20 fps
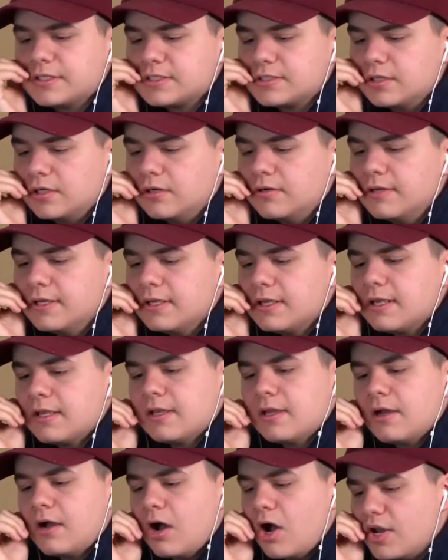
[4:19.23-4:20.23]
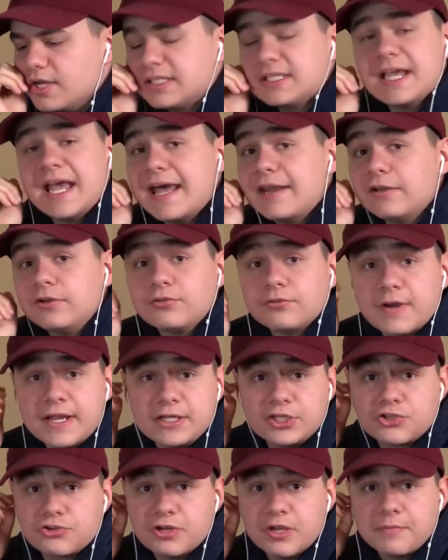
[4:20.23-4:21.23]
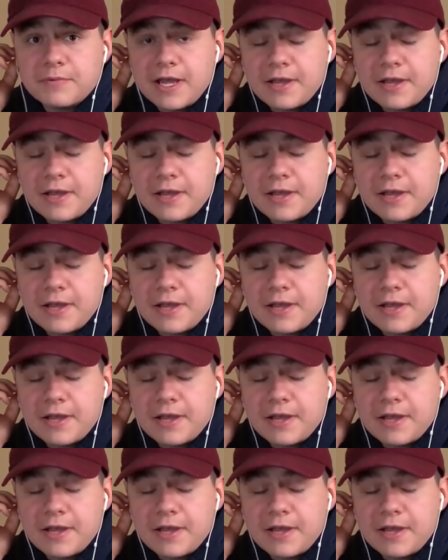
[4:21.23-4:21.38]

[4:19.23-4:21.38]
So honestly, I had a great trip.